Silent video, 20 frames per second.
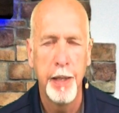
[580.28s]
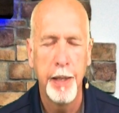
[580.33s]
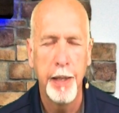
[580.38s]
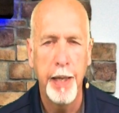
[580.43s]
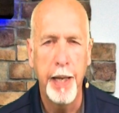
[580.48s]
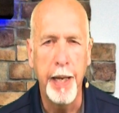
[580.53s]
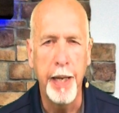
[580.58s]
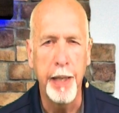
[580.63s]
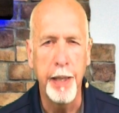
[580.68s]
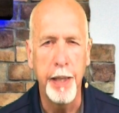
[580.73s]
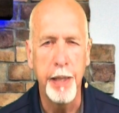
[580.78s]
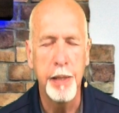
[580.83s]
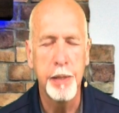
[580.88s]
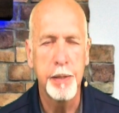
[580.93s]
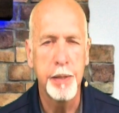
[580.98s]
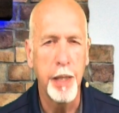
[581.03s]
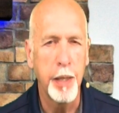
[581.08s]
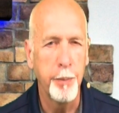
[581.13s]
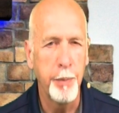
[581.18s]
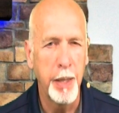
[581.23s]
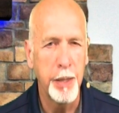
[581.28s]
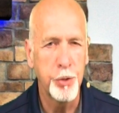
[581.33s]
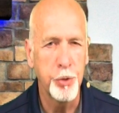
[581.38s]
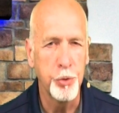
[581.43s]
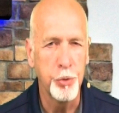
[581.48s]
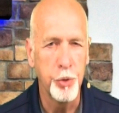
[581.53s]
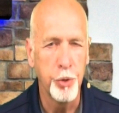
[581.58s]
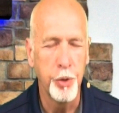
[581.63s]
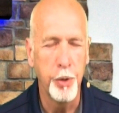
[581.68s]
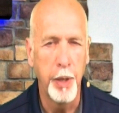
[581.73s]
And he sent a
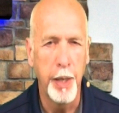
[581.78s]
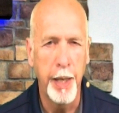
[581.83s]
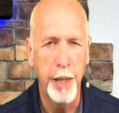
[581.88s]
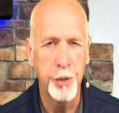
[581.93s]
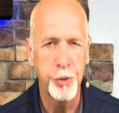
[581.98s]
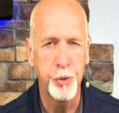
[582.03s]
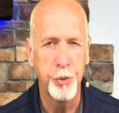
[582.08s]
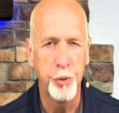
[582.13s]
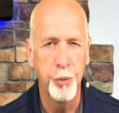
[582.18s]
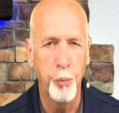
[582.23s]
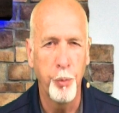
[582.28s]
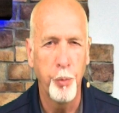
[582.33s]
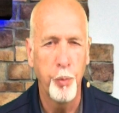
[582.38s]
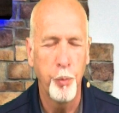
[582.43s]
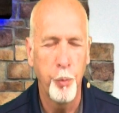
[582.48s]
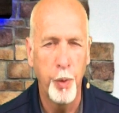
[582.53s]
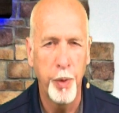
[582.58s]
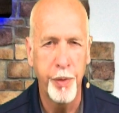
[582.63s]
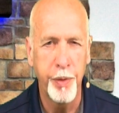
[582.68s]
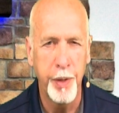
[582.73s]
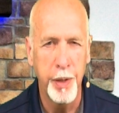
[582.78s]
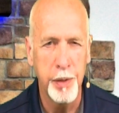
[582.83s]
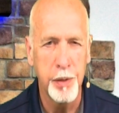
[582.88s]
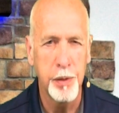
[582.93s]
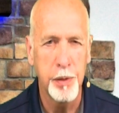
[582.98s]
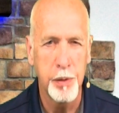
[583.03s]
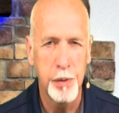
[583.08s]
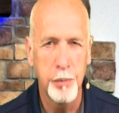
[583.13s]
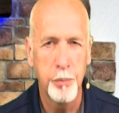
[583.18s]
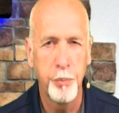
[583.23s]
messenger to Esther with
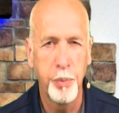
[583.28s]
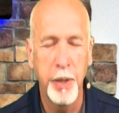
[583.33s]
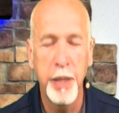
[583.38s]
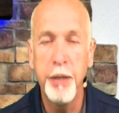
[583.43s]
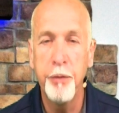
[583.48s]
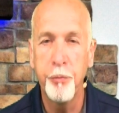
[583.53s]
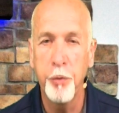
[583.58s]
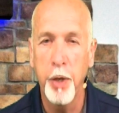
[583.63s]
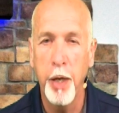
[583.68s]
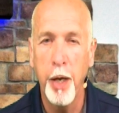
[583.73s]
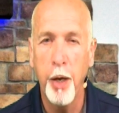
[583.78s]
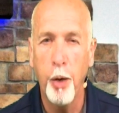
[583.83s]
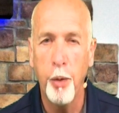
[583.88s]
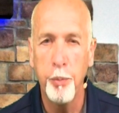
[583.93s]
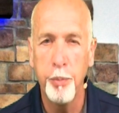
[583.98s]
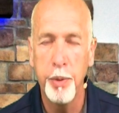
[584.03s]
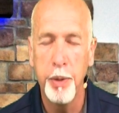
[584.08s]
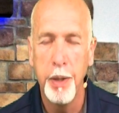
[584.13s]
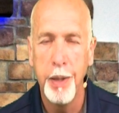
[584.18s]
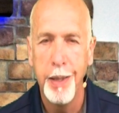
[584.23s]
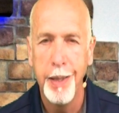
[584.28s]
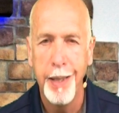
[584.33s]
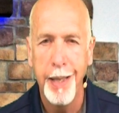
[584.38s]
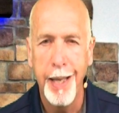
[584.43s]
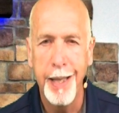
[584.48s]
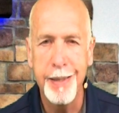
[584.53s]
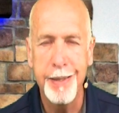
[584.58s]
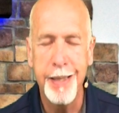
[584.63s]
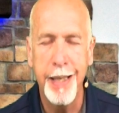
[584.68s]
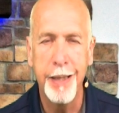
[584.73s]
this plea for help
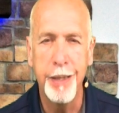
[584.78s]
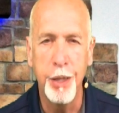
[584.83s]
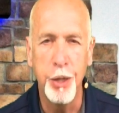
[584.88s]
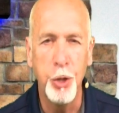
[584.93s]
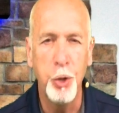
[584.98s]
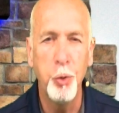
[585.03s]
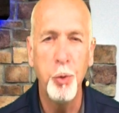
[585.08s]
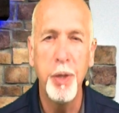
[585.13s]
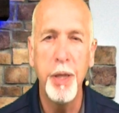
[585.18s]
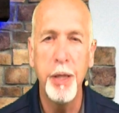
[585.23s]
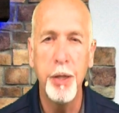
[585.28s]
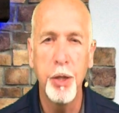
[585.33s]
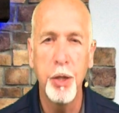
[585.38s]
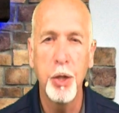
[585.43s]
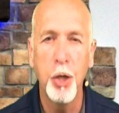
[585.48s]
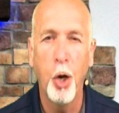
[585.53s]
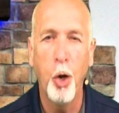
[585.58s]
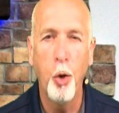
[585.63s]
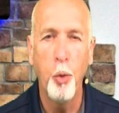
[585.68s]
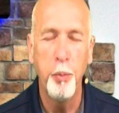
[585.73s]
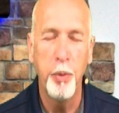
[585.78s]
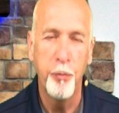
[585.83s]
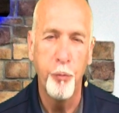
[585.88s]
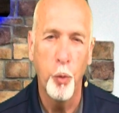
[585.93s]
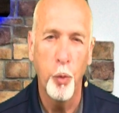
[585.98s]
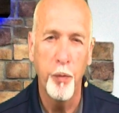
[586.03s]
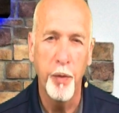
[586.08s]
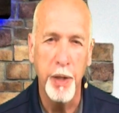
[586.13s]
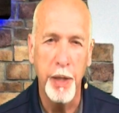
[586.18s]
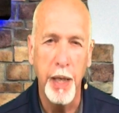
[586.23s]
and said that you need to go
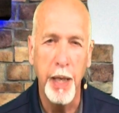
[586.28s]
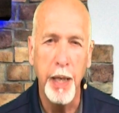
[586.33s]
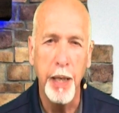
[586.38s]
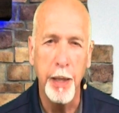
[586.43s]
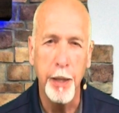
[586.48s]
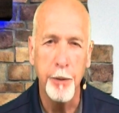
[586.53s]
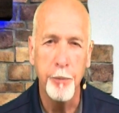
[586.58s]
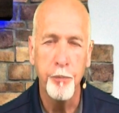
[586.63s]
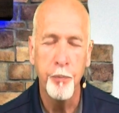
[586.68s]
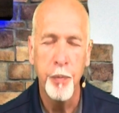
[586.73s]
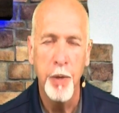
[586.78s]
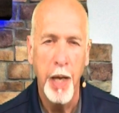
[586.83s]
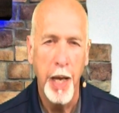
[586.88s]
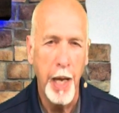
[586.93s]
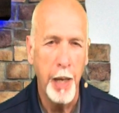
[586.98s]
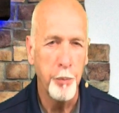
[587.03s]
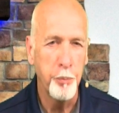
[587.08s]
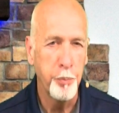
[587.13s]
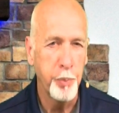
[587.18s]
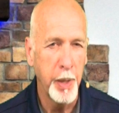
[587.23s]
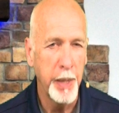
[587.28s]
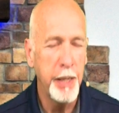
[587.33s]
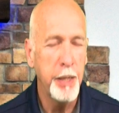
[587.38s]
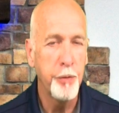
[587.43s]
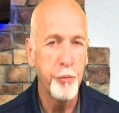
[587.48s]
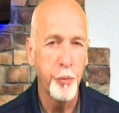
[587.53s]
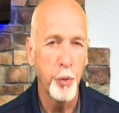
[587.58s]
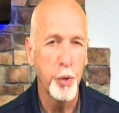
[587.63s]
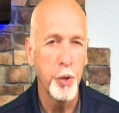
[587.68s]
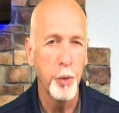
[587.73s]
before the king and plead
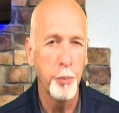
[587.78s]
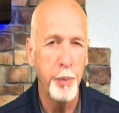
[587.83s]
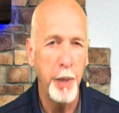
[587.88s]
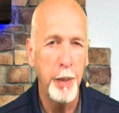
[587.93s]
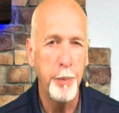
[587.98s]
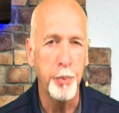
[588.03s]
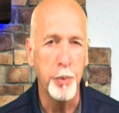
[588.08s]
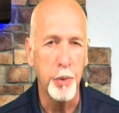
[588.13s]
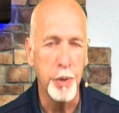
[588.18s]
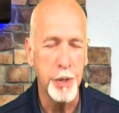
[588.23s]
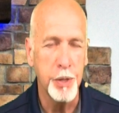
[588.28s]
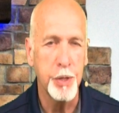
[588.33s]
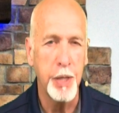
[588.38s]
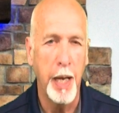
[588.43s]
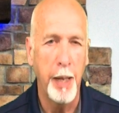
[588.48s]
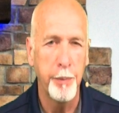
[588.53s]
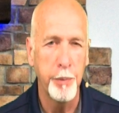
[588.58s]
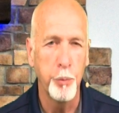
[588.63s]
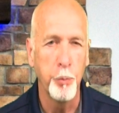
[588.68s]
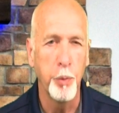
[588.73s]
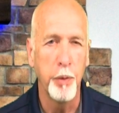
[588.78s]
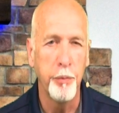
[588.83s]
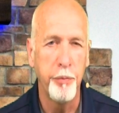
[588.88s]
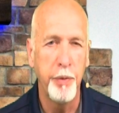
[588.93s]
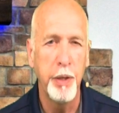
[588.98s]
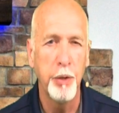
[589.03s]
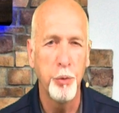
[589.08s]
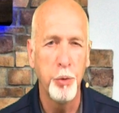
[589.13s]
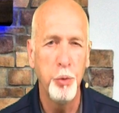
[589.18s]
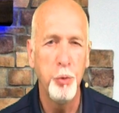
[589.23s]
for your people. It's time to
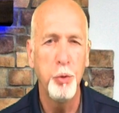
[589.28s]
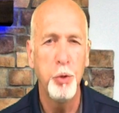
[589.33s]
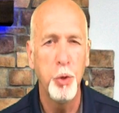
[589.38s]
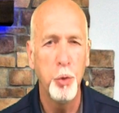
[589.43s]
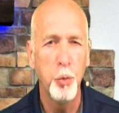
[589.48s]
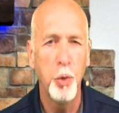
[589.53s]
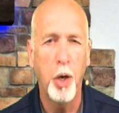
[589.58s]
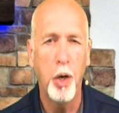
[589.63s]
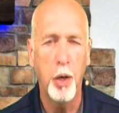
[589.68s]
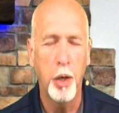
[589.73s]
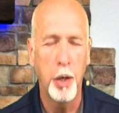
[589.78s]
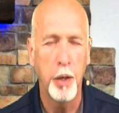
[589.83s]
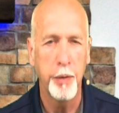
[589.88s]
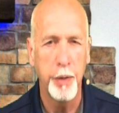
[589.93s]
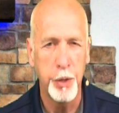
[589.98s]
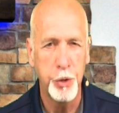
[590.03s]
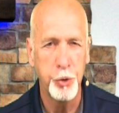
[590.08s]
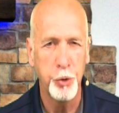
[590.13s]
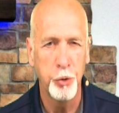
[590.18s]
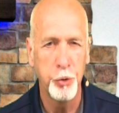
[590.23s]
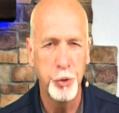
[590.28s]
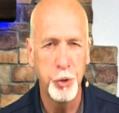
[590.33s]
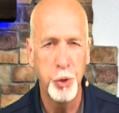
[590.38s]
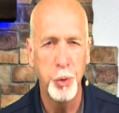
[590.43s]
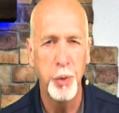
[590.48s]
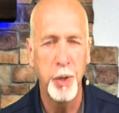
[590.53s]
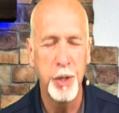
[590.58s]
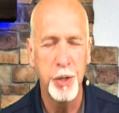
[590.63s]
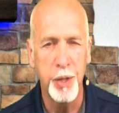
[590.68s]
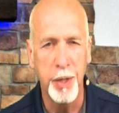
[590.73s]
reveal who you are, that you're
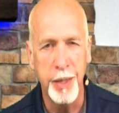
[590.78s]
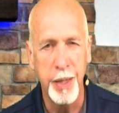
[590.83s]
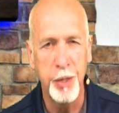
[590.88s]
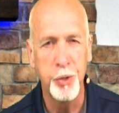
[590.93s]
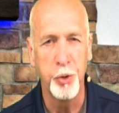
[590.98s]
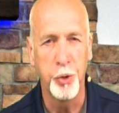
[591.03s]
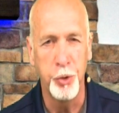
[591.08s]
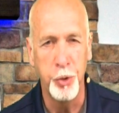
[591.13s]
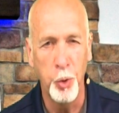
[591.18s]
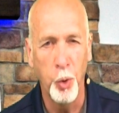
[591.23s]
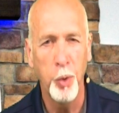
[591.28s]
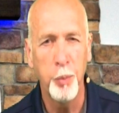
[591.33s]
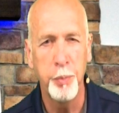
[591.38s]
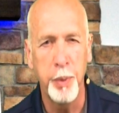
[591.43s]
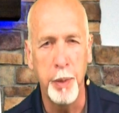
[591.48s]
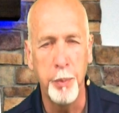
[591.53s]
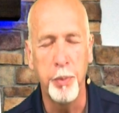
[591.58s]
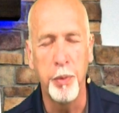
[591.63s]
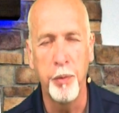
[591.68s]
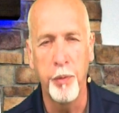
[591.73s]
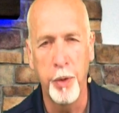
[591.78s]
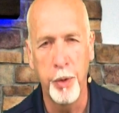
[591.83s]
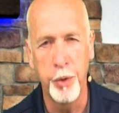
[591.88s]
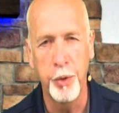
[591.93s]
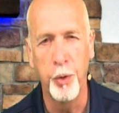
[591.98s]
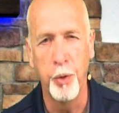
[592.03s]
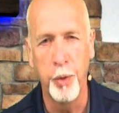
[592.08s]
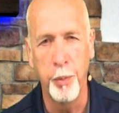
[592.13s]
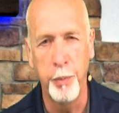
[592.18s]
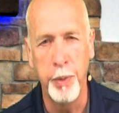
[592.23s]
Jewish, and these are your people that are
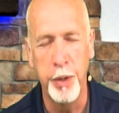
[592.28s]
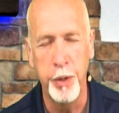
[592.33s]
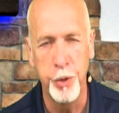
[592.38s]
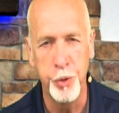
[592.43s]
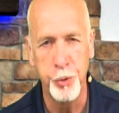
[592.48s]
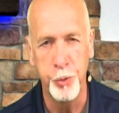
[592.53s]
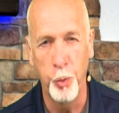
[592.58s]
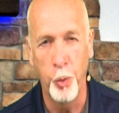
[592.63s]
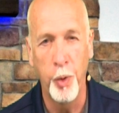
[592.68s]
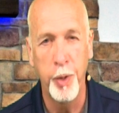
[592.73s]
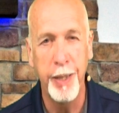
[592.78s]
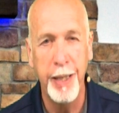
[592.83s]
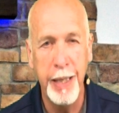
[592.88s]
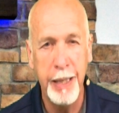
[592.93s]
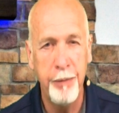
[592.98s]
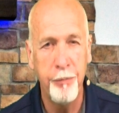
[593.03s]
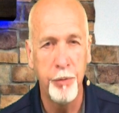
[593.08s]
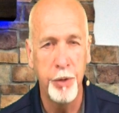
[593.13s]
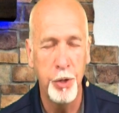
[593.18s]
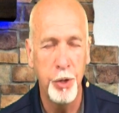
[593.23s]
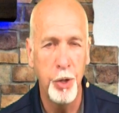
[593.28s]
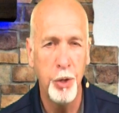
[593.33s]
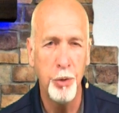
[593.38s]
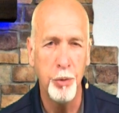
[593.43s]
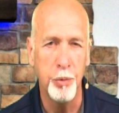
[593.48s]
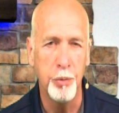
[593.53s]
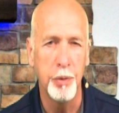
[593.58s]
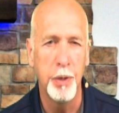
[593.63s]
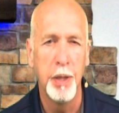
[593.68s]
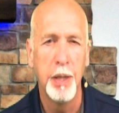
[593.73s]
going to be destroyed. Even
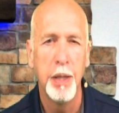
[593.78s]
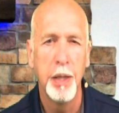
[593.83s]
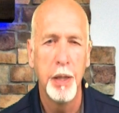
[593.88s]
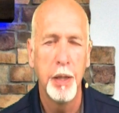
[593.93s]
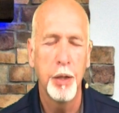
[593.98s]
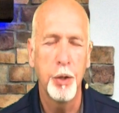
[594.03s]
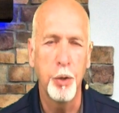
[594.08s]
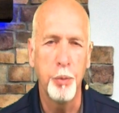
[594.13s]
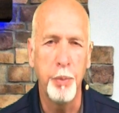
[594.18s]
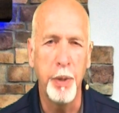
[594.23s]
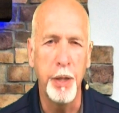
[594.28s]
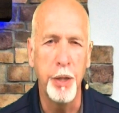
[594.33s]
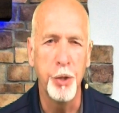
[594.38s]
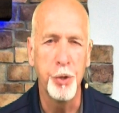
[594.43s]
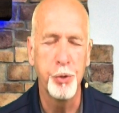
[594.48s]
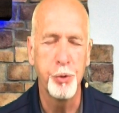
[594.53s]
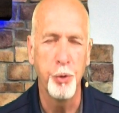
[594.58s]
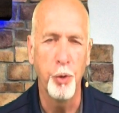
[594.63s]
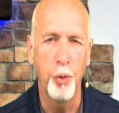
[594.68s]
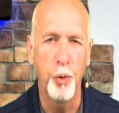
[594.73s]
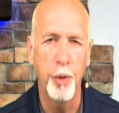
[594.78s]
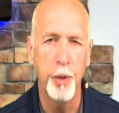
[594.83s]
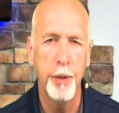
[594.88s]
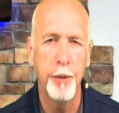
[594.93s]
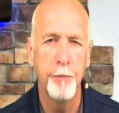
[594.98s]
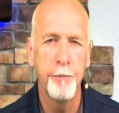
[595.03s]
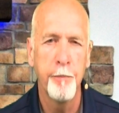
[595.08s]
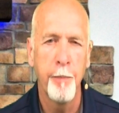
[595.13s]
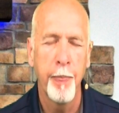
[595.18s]
you could be destroyed.